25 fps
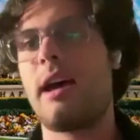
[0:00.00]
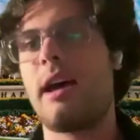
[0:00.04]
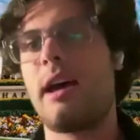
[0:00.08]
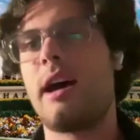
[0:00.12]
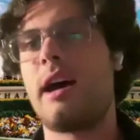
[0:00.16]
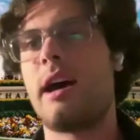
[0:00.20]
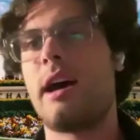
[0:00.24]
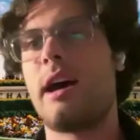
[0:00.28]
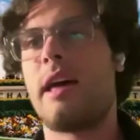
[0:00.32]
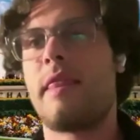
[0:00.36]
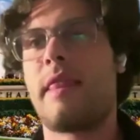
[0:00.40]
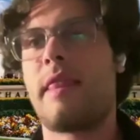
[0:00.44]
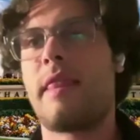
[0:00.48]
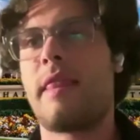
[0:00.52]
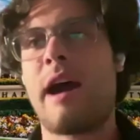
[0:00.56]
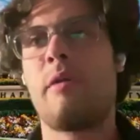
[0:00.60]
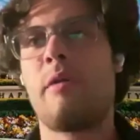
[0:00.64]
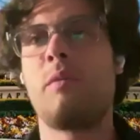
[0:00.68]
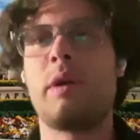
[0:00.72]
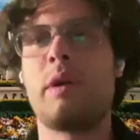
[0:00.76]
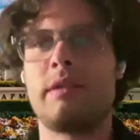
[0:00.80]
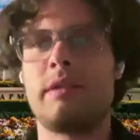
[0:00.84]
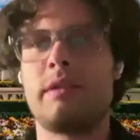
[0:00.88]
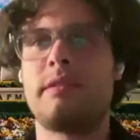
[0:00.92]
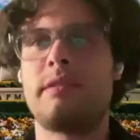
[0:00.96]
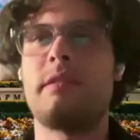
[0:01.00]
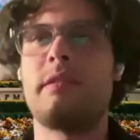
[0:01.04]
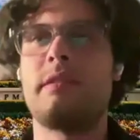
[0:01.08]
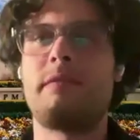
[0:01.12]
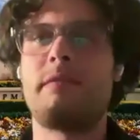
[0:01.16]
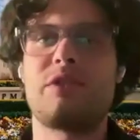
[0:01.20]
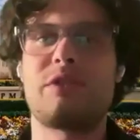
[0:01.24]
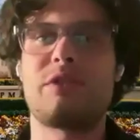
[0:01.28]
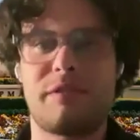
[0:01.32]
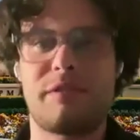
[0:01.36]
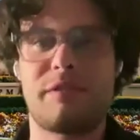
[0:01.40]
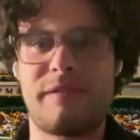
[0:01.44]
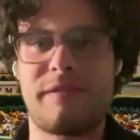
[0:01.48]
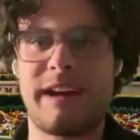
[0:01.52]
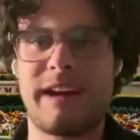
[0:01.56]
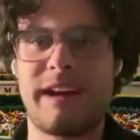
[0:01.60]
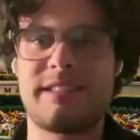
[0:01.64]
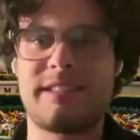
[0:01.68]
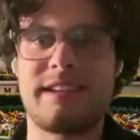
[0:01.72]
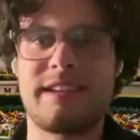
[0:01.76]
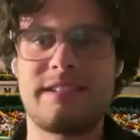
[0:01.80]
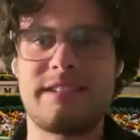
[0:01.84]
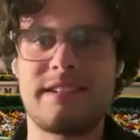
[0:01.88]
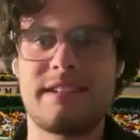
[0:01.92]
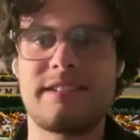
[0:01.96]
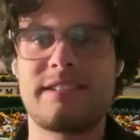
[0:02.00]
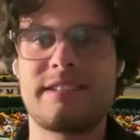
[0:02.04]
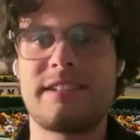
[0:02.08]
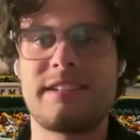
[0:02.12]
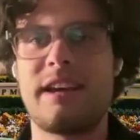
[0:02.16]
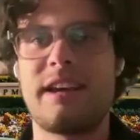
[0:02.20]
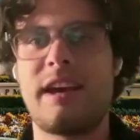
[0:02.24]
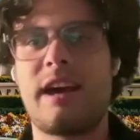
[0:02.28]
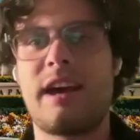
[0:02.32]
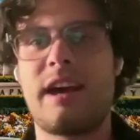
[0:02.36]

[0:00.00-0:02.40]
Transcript: and that was the visual effects thesis.